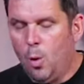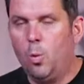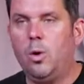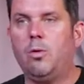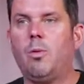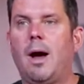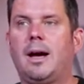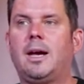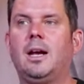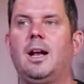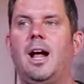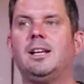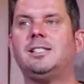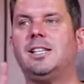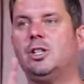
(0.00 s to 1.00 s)
we
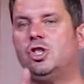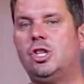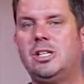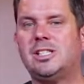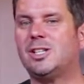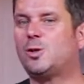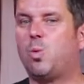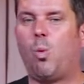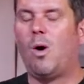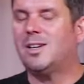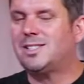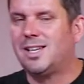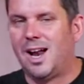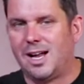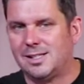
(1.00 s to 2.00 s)
recognize that Jesus
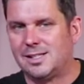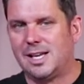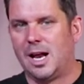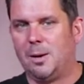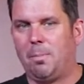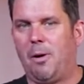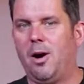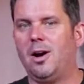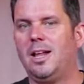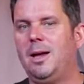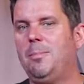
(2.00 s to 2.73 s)
was not set apart.